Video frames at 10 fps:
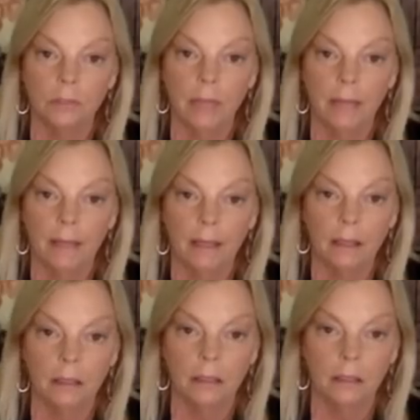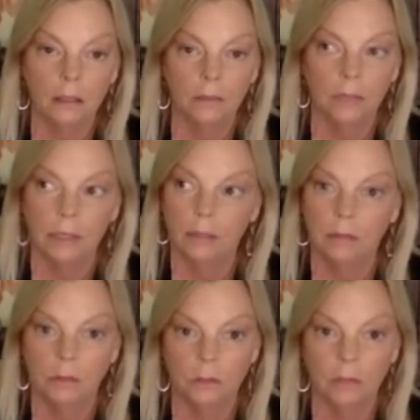by the end of the year, and
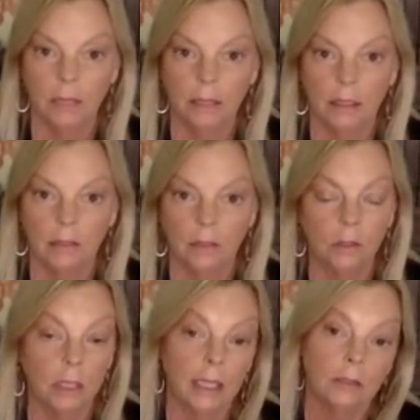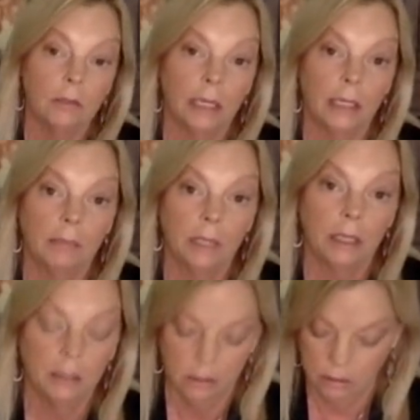that's what I keep
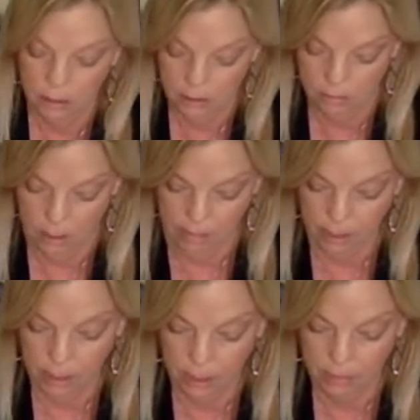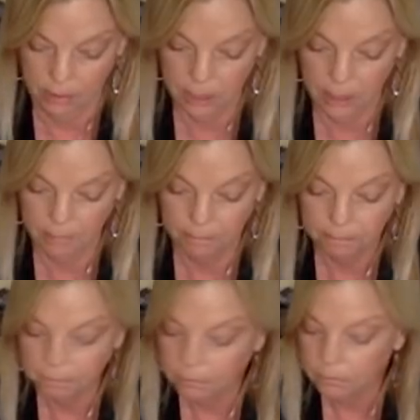getting. So that's what I'm going to keep saying.
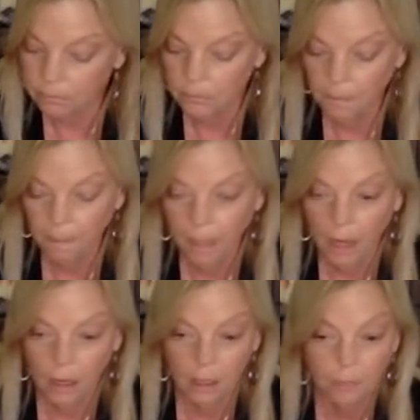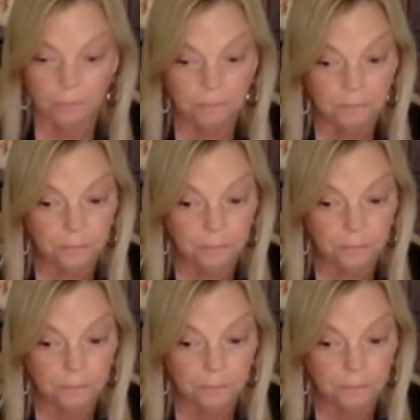And